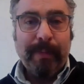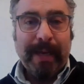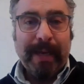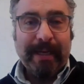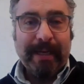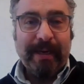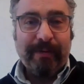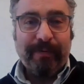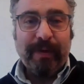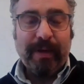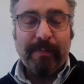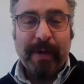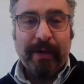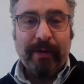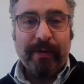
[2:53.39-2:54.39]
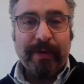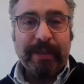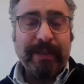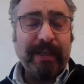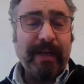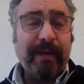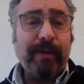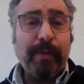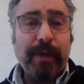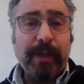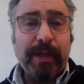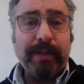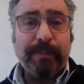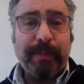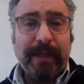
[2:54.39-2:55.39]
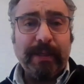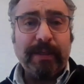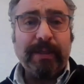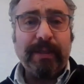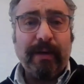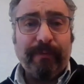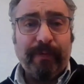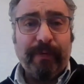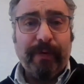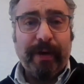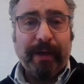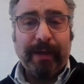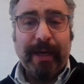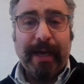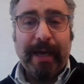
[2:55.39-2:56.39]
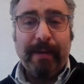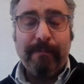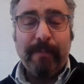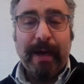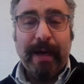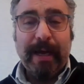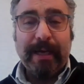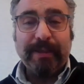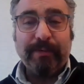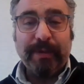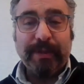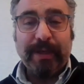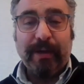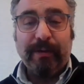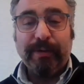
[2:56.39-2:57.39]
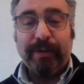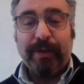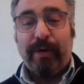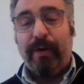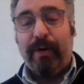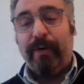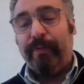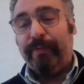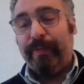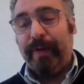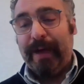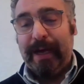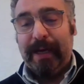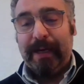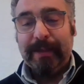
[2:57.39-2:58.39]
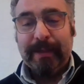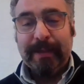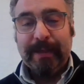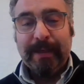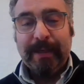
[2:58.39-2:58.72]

Black and ethnic minorities, and everyone that has been suffering as a result of, a